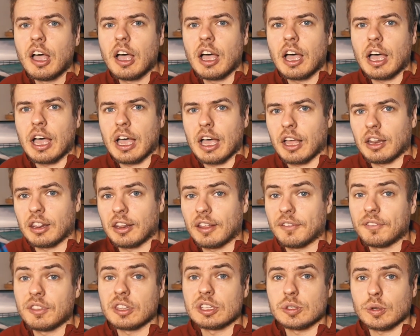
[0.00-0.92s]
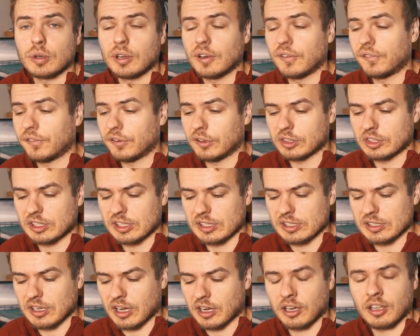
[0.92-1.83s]
I love the Sawyer
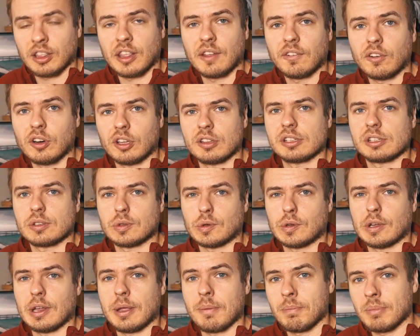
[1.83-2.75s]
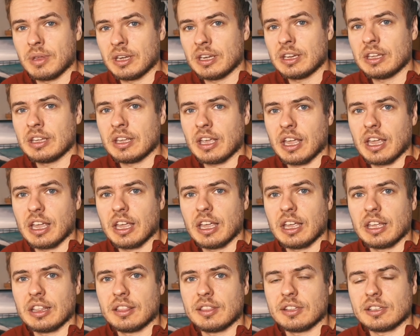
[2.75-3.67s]
filters. I know they've got the Sawyer Mini
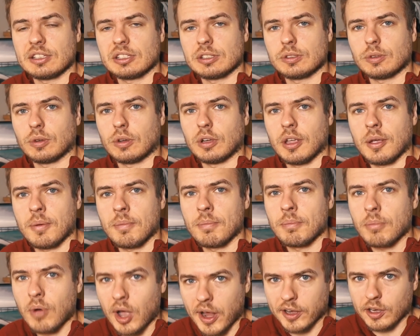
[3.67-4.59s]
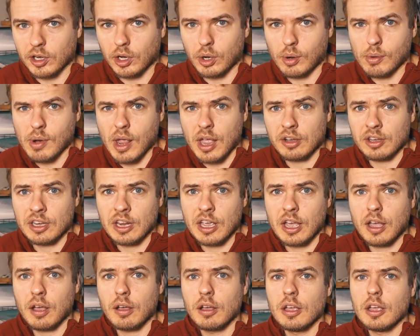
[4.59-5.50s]
and the Sawyer Micro out
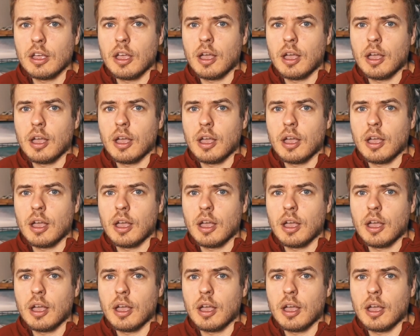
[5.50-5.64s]
now,